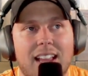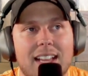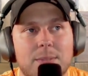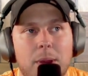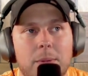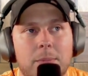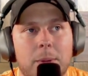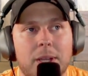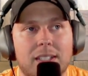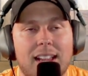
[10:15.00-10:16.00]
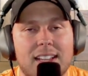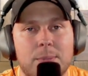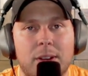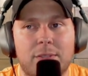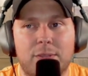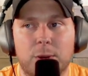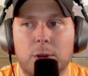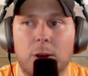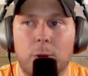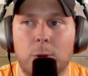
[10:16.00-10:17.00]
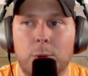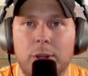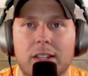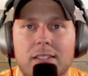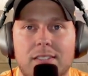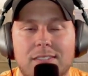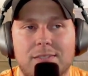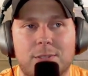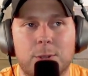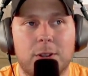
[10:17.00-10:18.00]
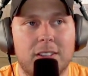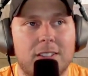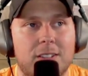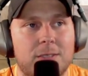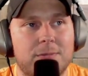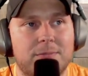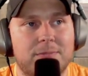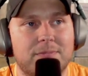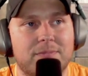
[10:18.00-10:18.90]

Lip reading: Maybe a last-minute field goal win for one of the two.